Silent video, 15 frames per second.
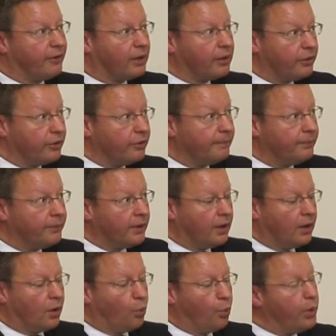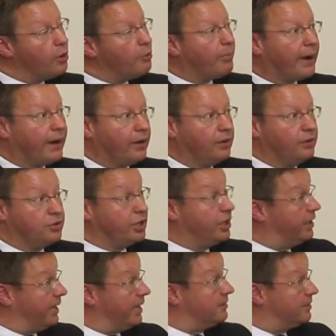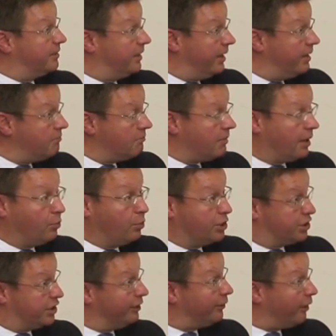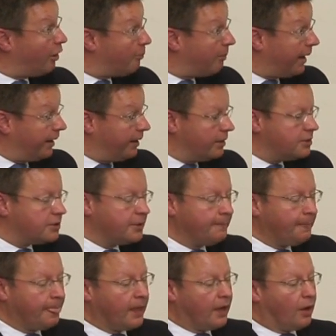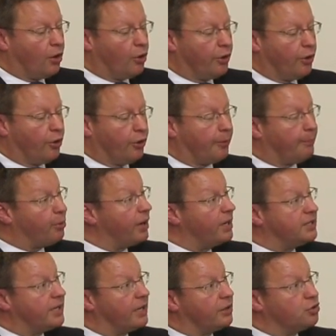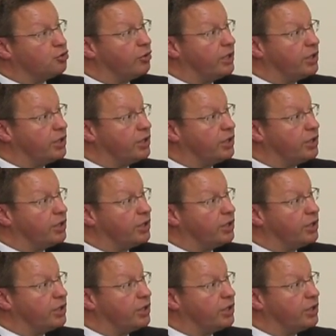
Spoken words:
value. We're buying GKN today, and we still are buying it, on a price earnings